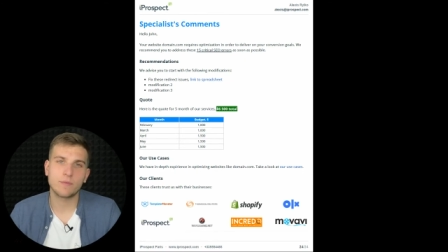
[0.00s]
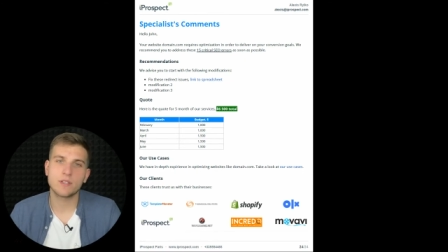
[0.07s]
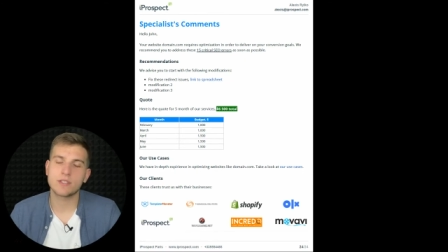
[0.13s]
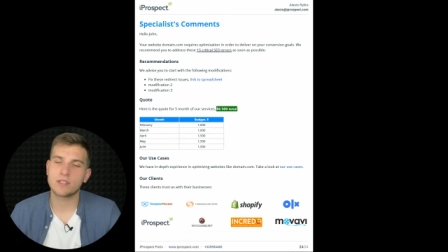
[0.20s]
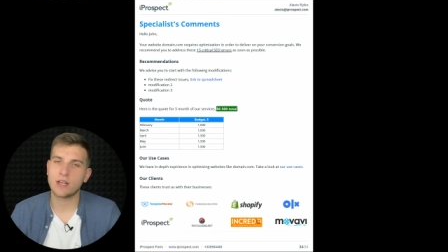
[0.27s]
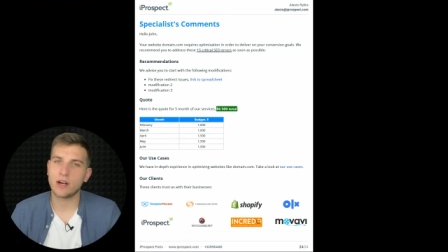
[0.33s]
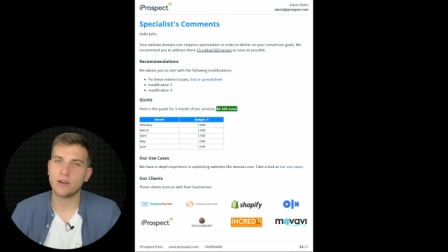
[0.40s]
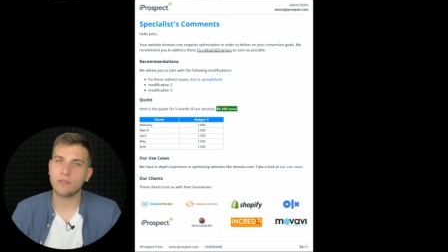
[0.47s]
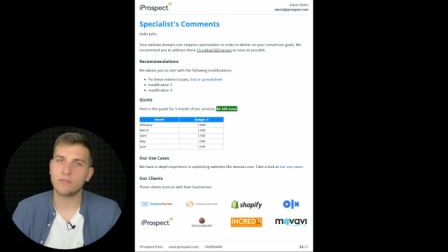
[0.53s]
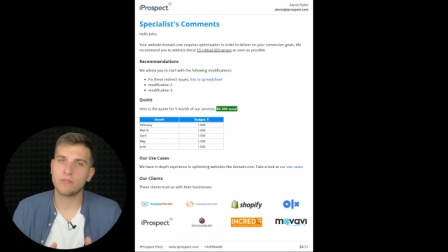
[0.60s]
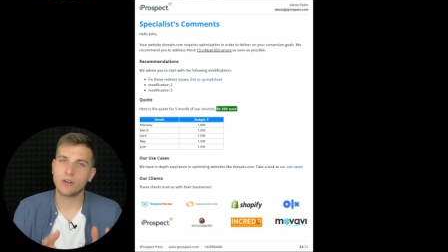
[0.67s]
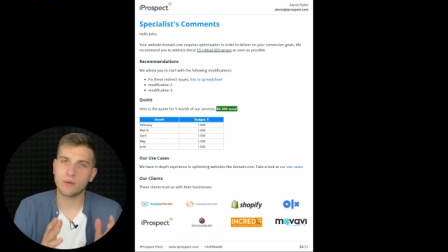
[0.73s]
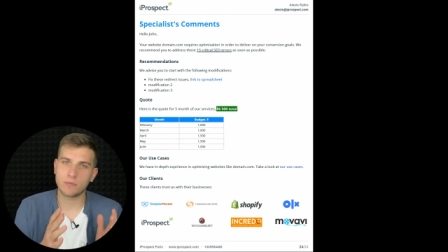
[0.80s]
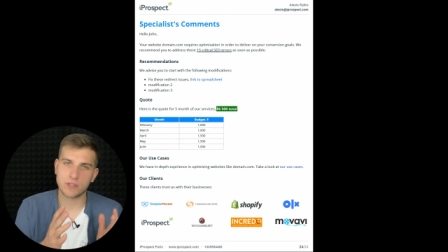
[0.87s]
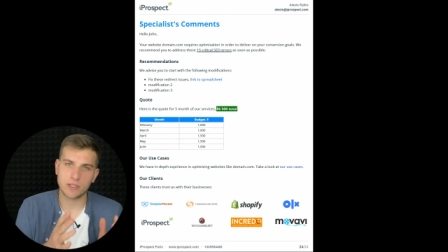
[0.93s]
starting
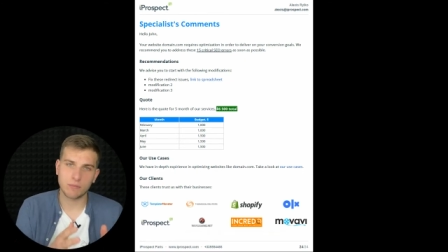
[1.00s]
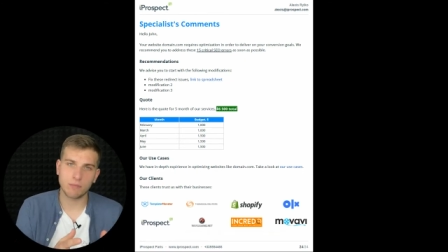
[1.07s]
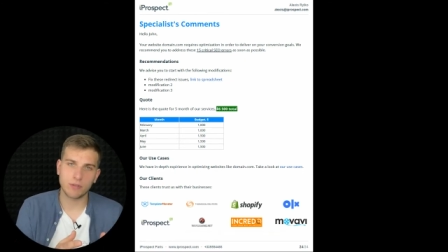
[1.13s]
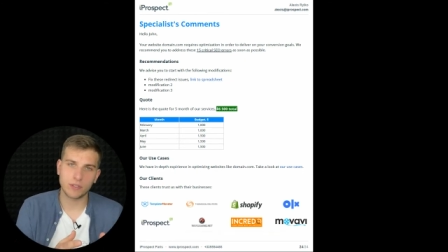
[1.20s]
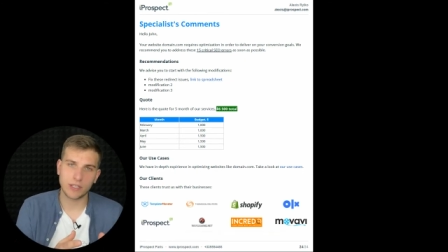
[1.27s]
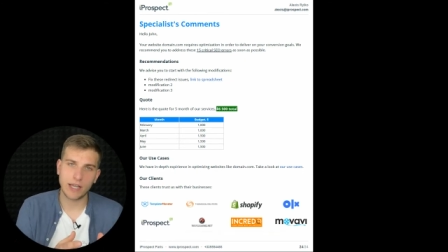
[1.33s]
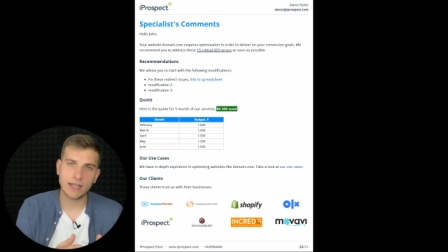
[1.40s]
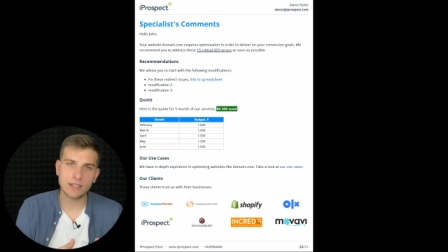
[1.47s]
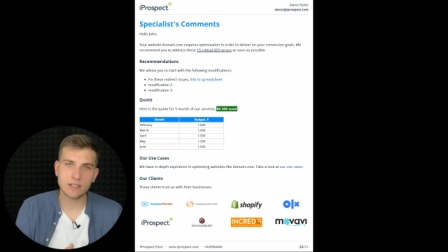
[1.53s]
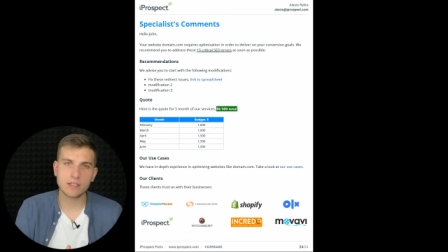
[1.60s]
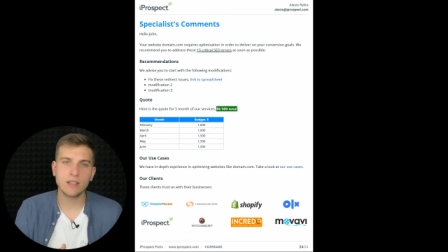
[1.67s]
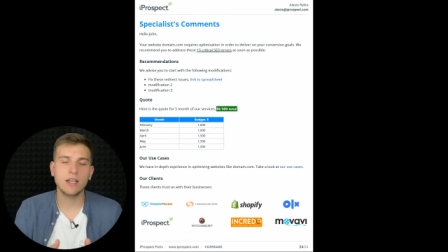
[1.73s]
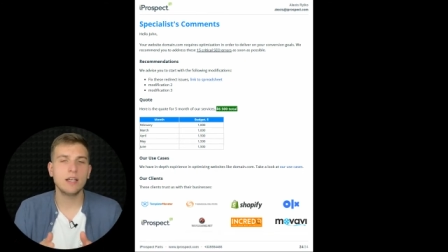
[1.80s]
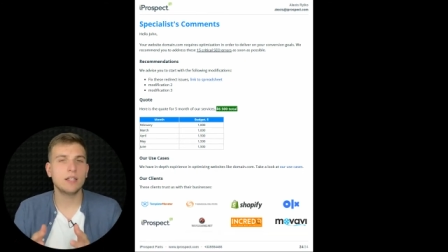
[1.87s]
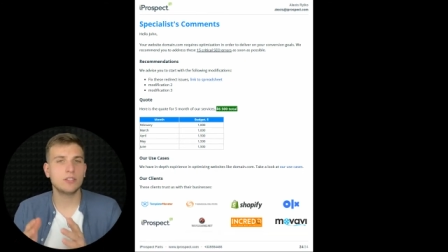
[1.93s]
from simple text
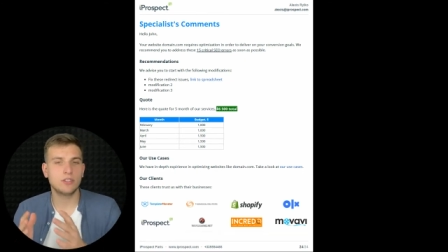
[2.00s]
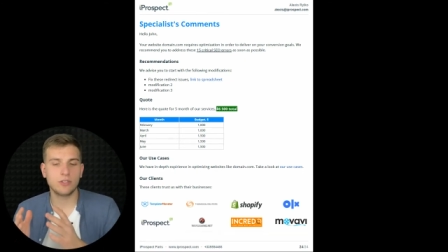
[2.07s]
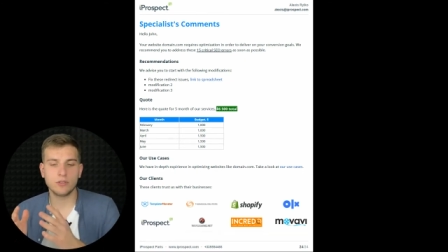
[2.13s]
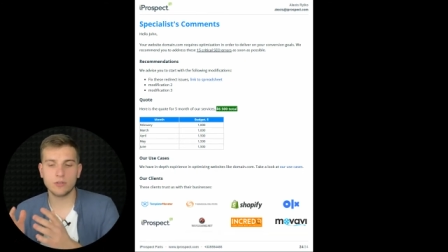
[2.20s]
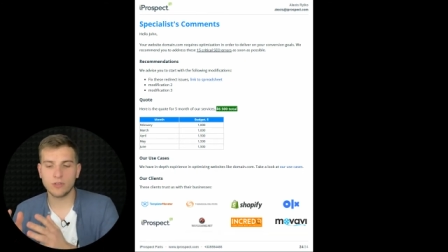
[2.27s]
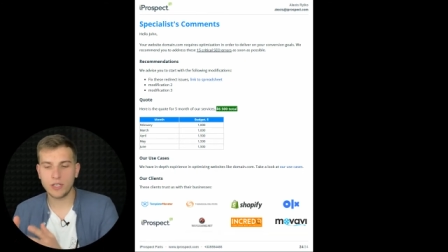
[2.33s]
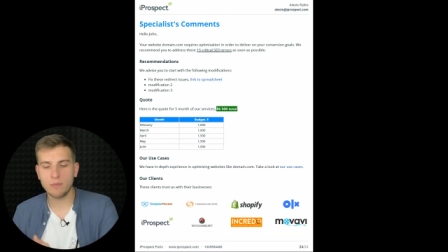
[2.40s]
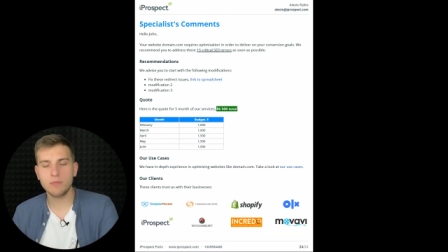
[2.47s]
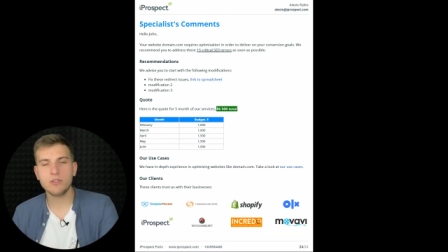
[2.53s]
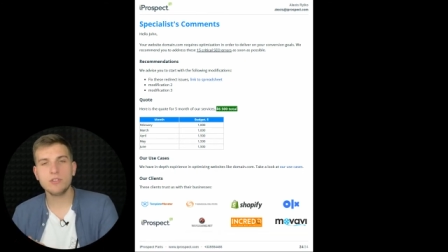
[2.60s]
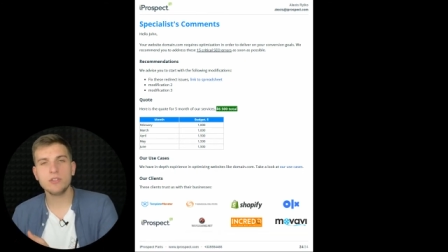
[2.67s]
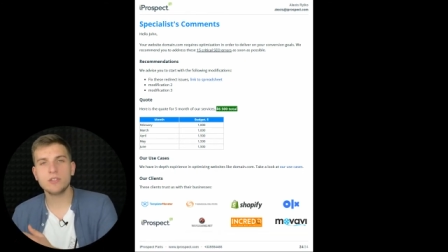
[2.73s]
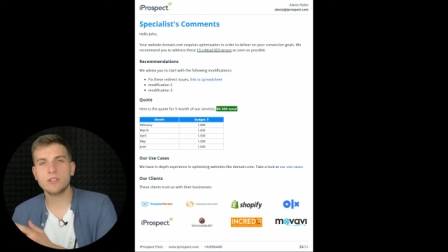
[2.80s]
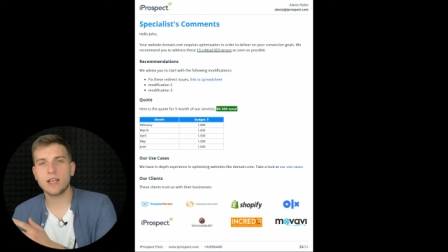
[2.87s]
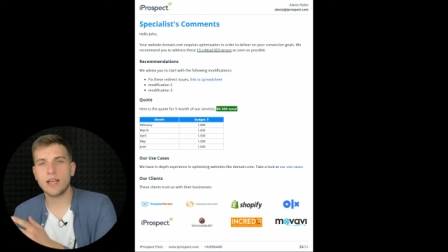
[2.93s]
to
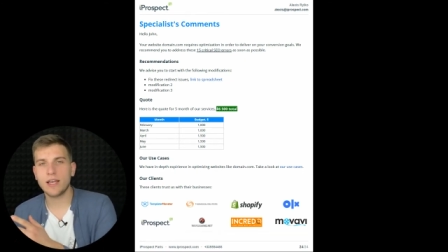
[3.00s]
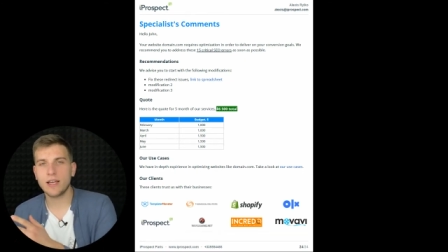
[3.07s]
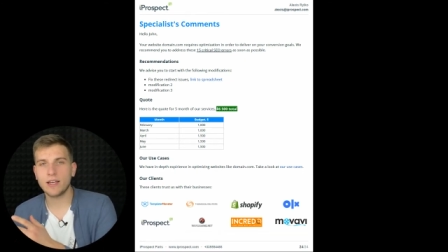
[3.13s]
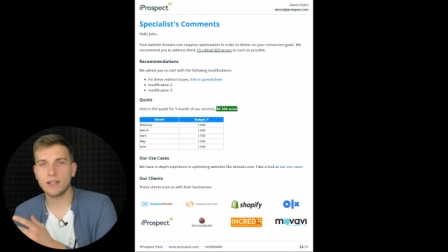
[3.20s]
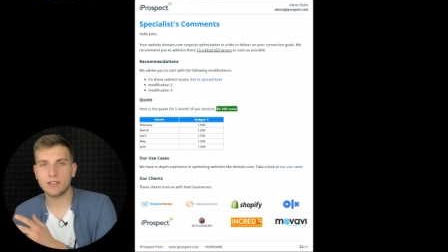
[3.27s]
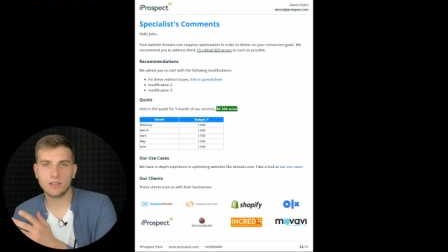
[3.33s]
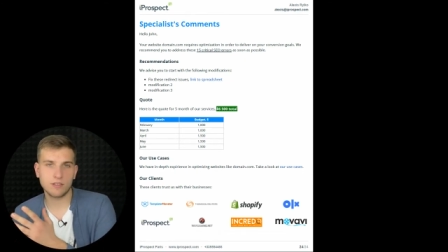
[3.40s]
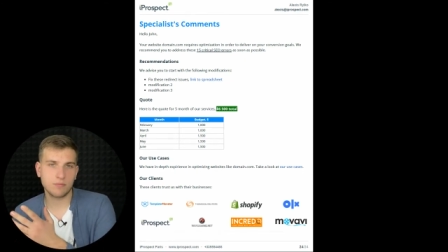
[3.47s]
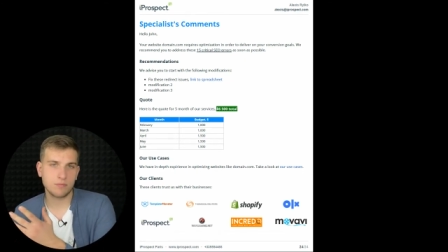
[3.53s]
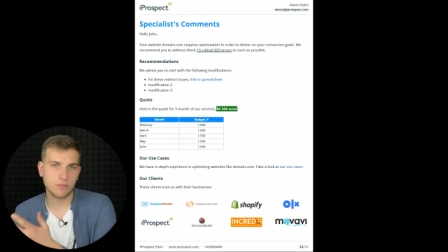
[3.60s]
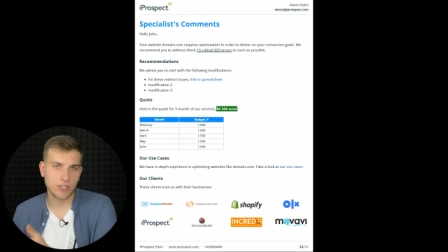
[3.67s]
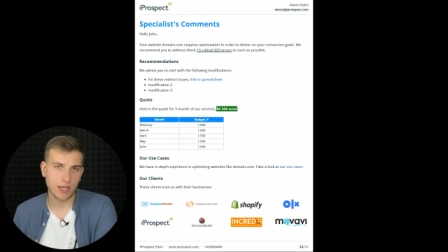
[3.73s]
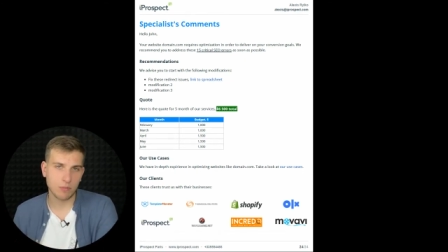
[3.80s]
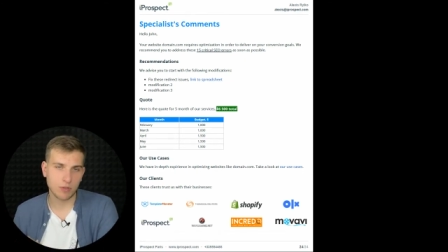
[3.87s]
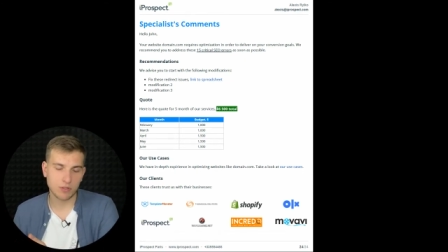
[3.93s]
images and
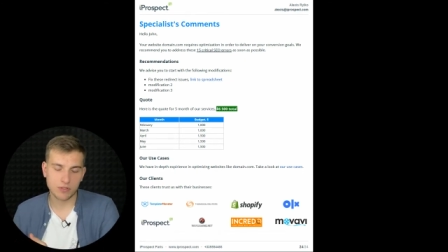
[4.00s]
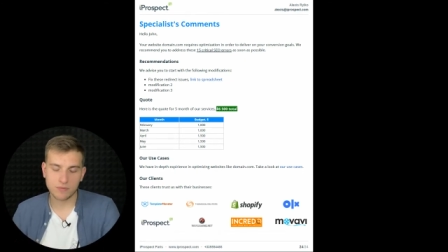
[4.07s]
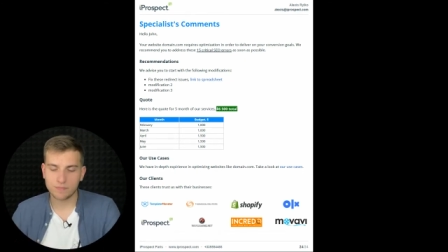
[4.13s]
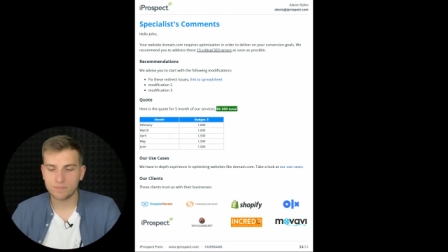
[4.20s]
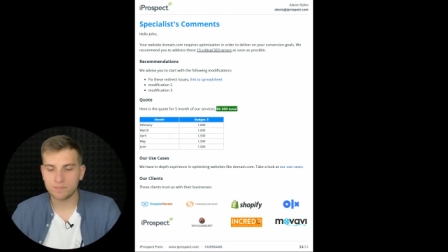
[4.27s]
tables.